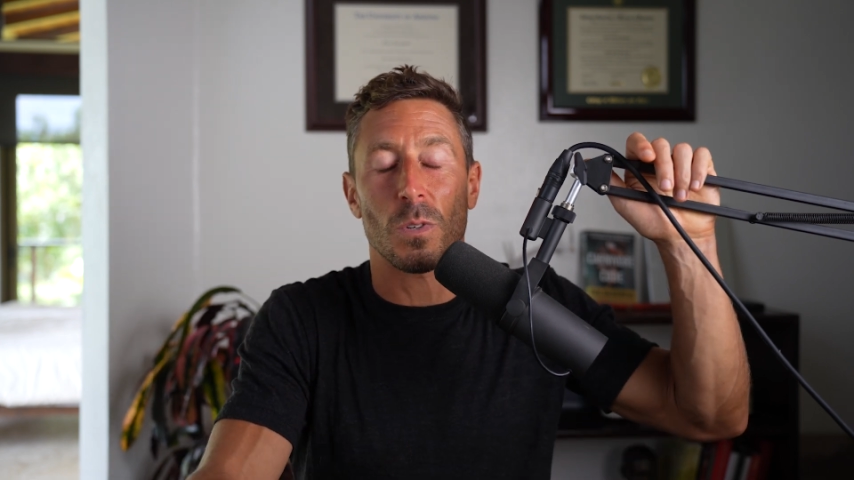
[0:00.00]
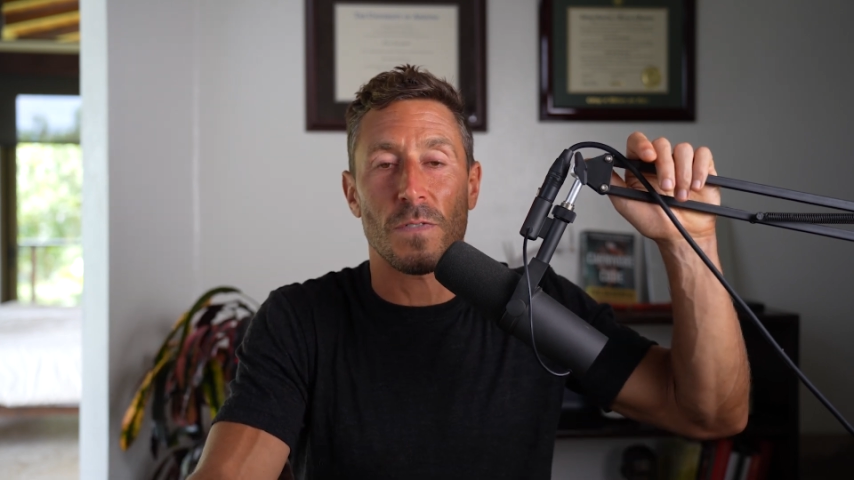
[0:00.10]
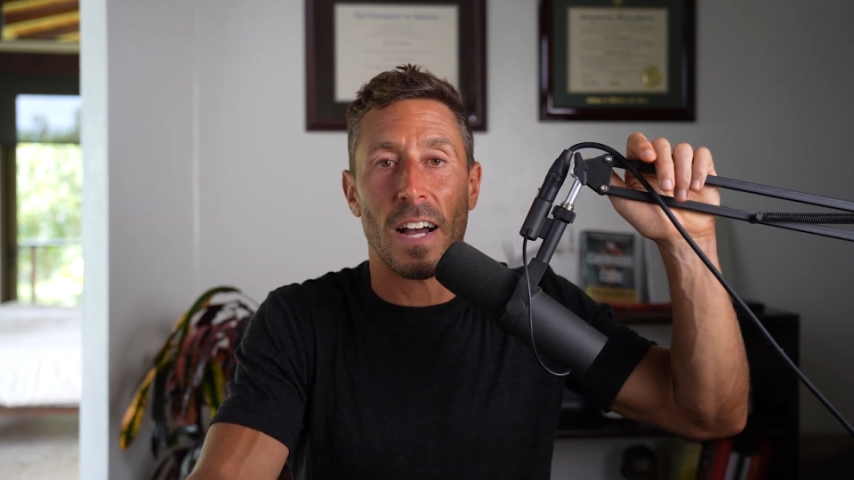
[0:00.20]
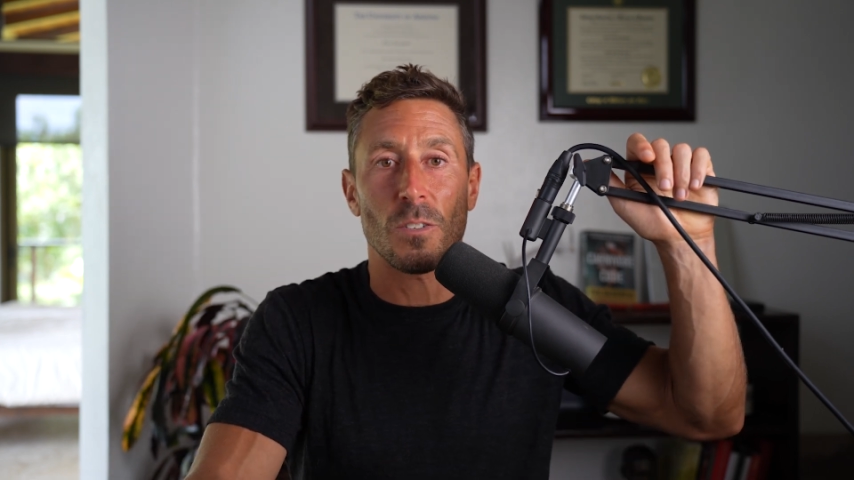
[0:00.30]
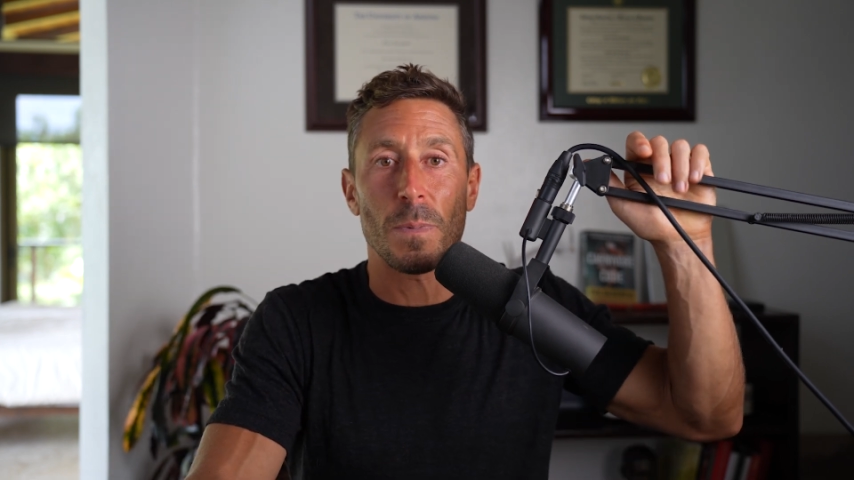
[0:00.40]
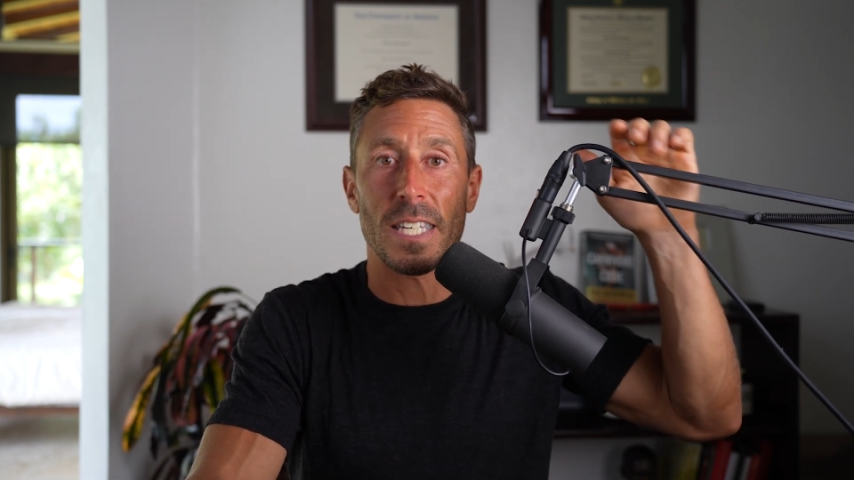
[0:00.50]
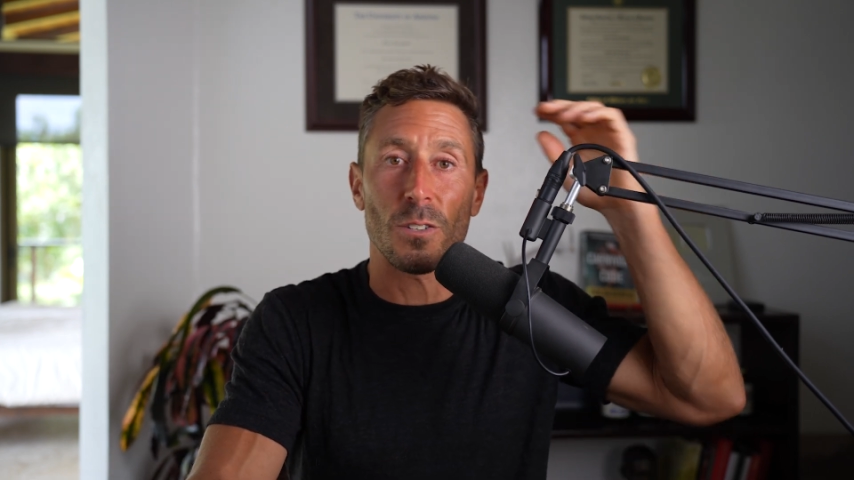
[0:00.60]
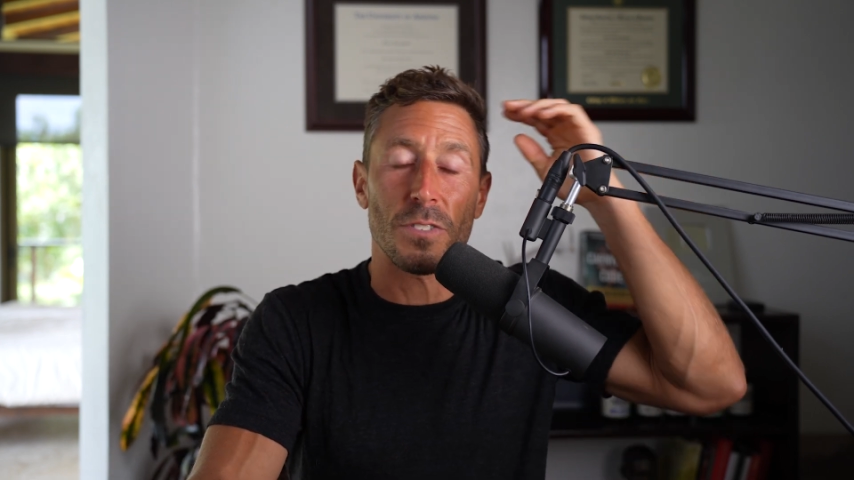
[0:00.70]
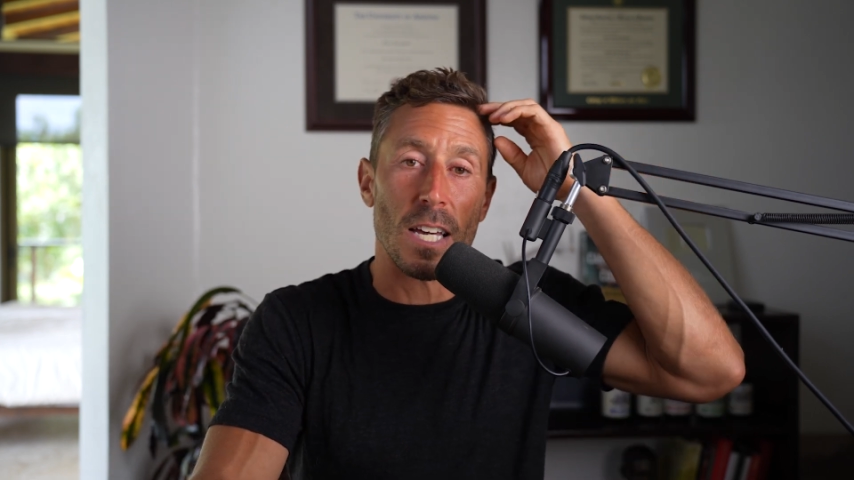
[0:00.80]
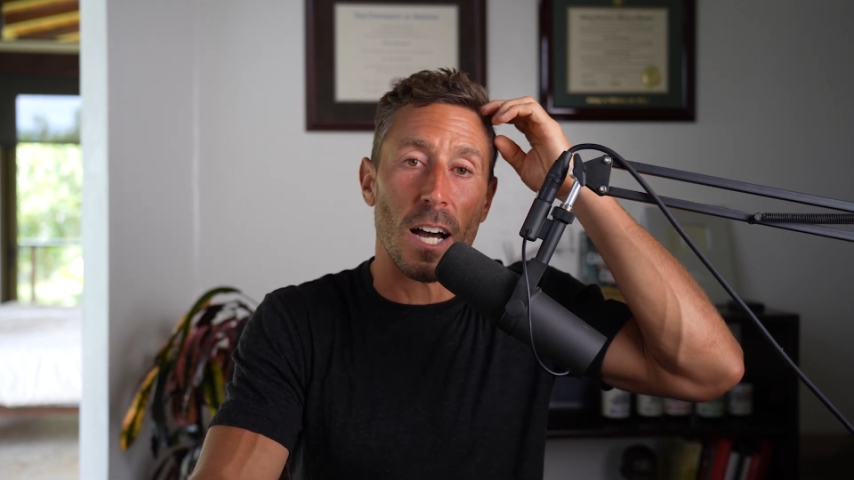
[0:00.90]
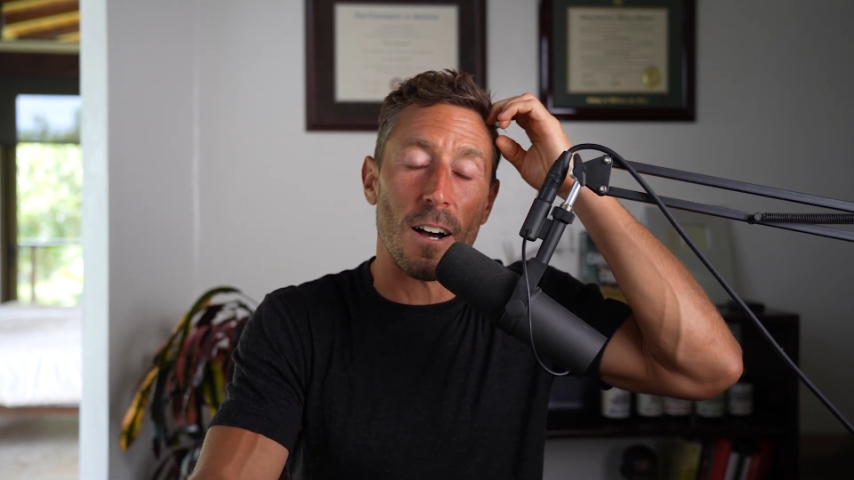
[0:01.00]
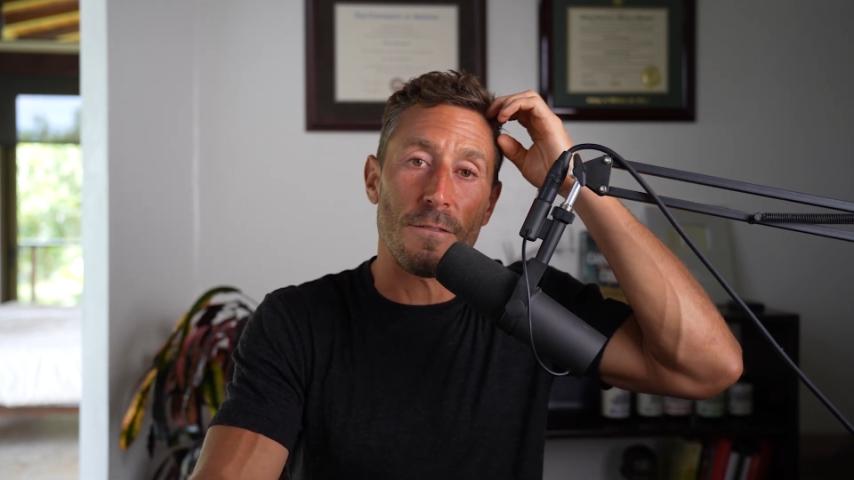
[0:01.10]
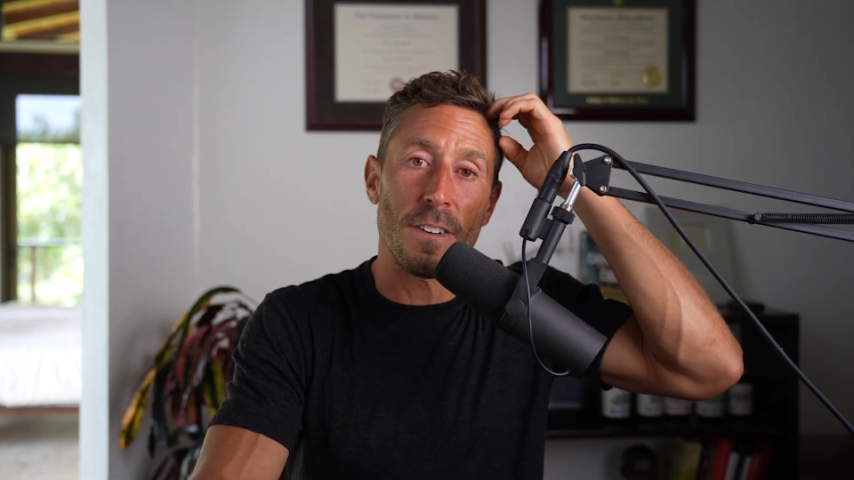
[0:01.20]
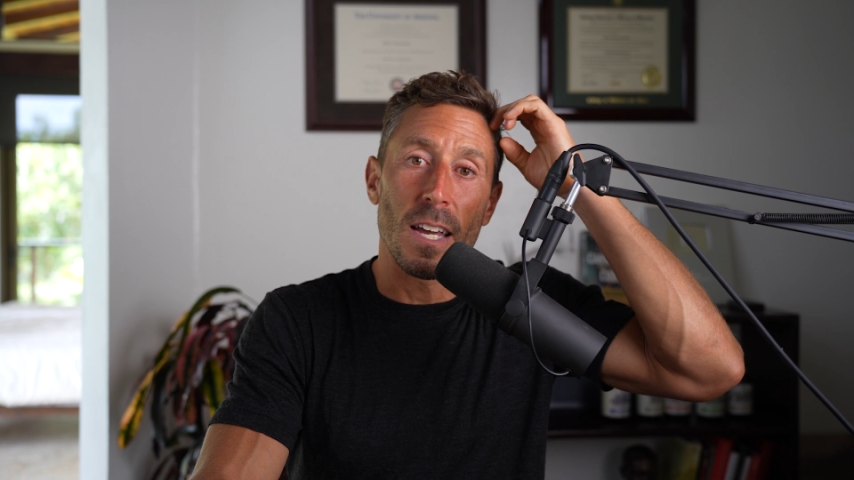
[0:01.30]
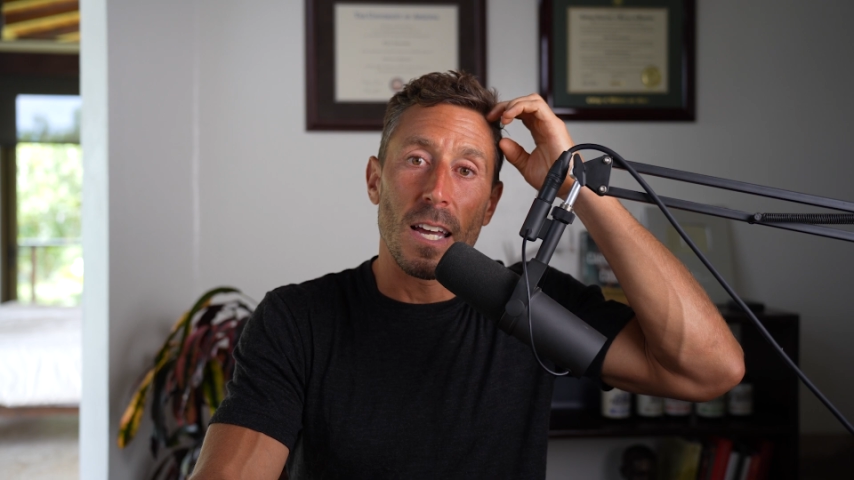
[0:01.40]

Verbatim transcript: was found to be guilty of